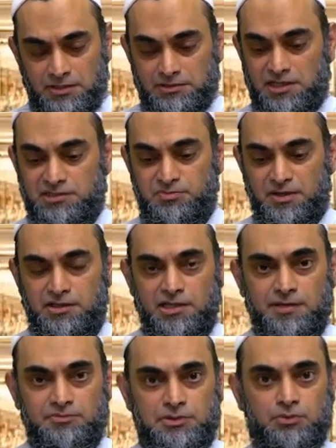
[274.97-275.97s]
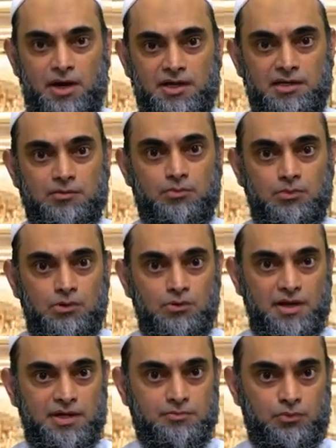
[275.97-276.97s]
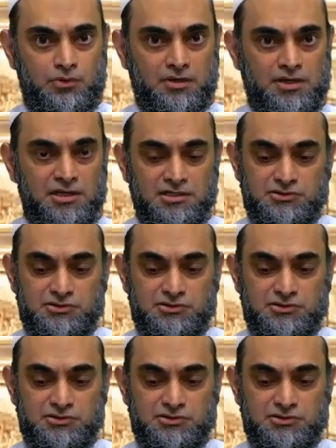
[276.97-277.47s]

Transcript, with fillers: Now it's being keep dividing more and more.